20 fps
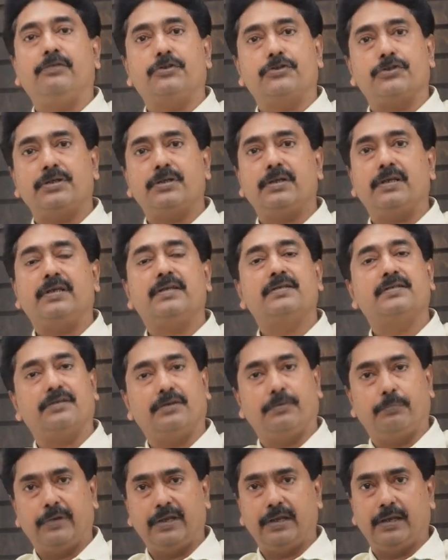vision is
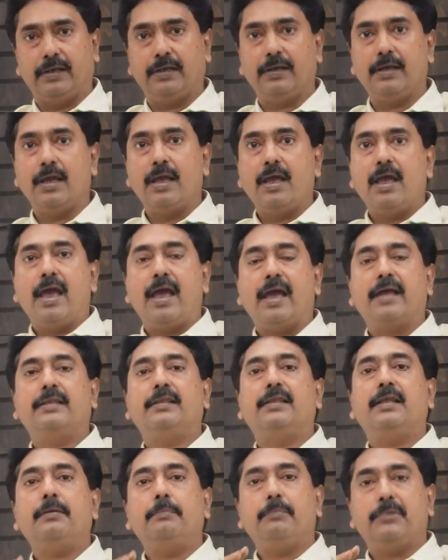remaining
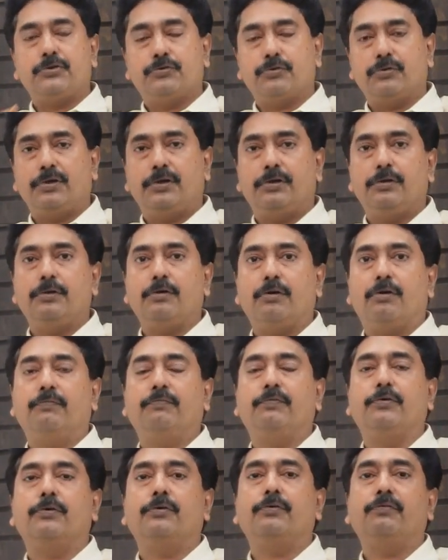and the majority
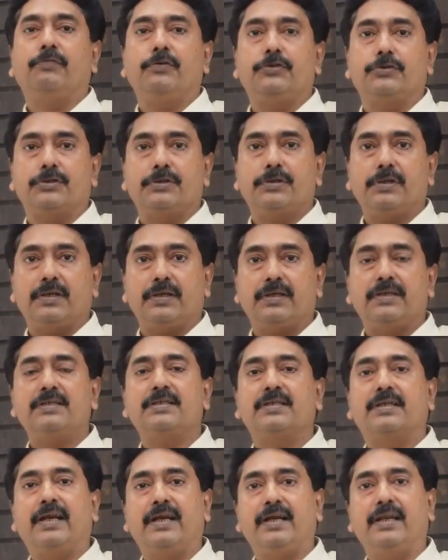of your vision
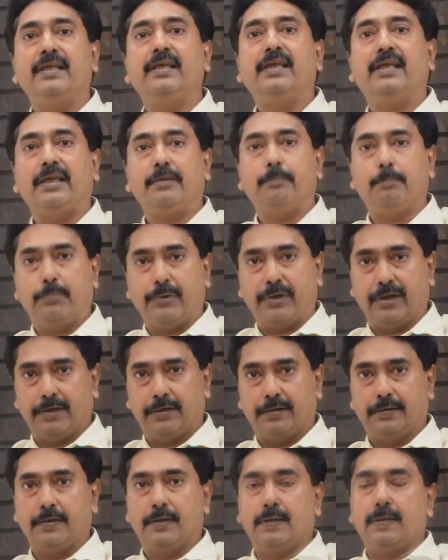is getting impaired.
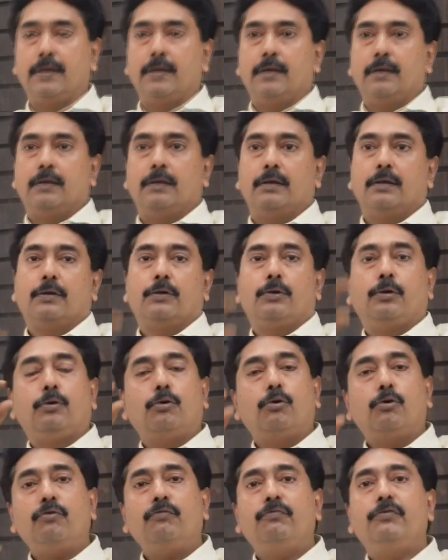
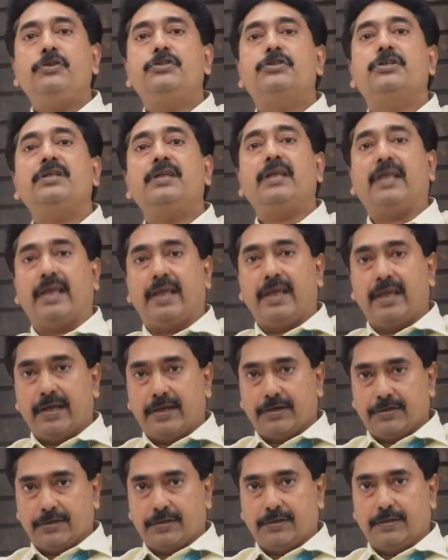Low vision
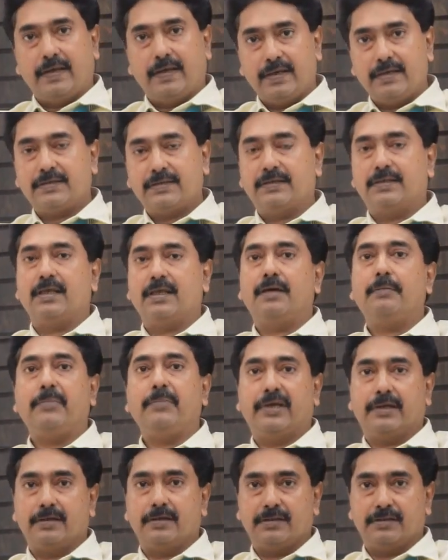aid is the
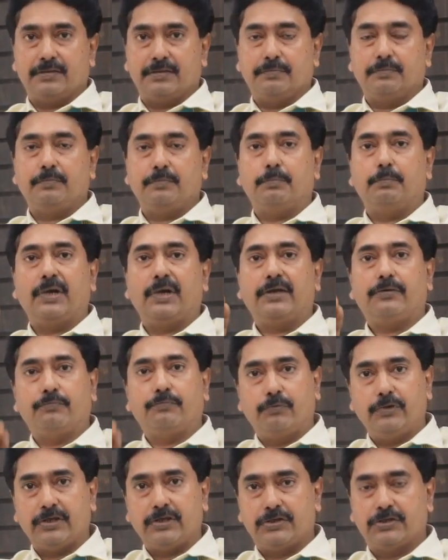mechanism by
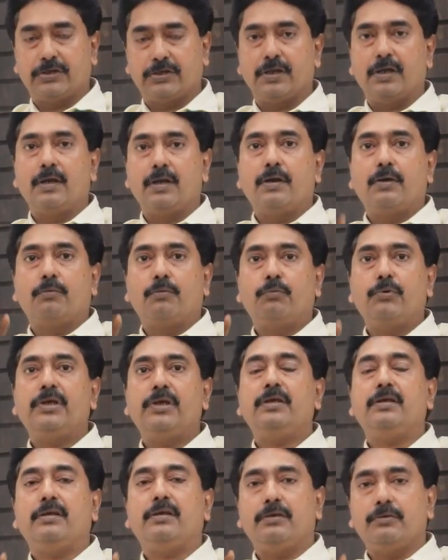which
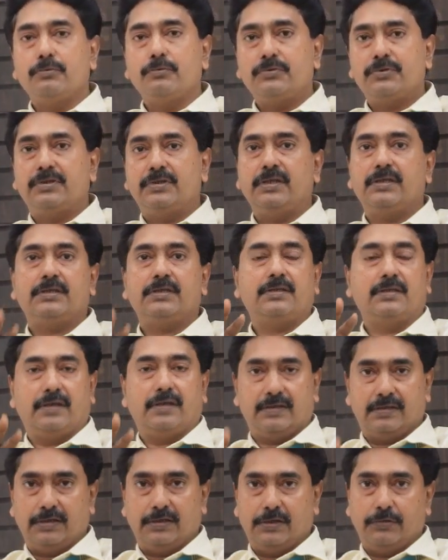we use this
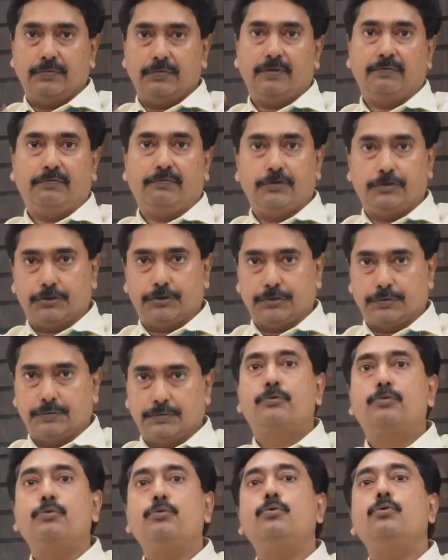residual vision
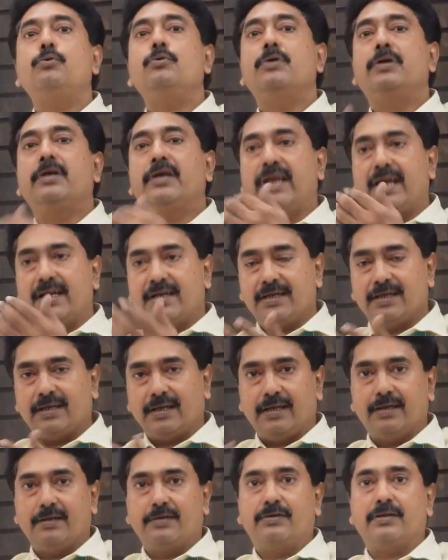to get it
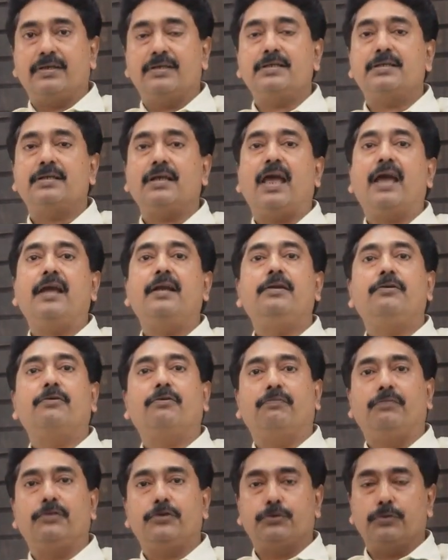increased and your
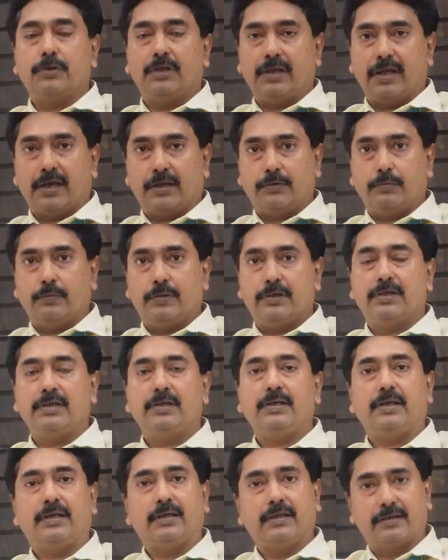visual
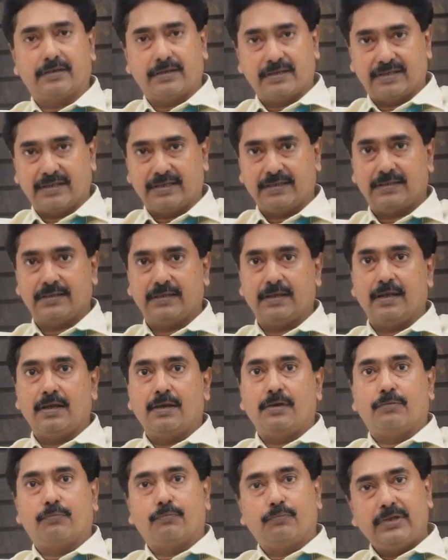acuity increases
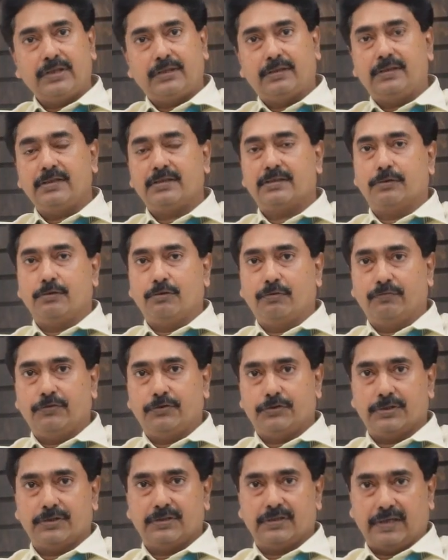with these low
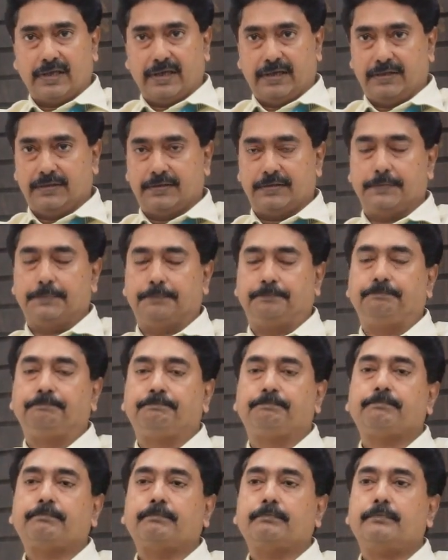vision aids.
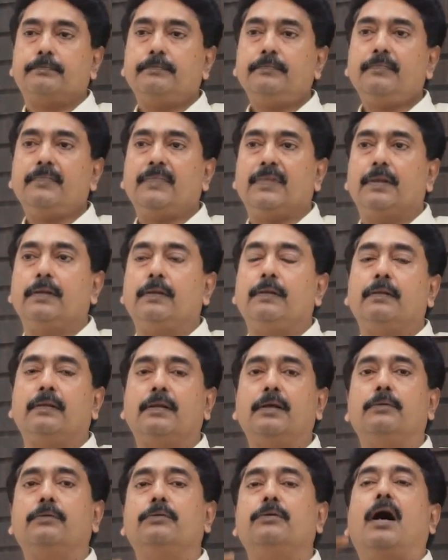
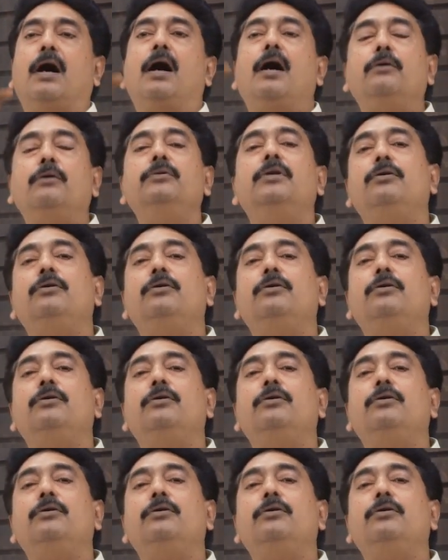Now, how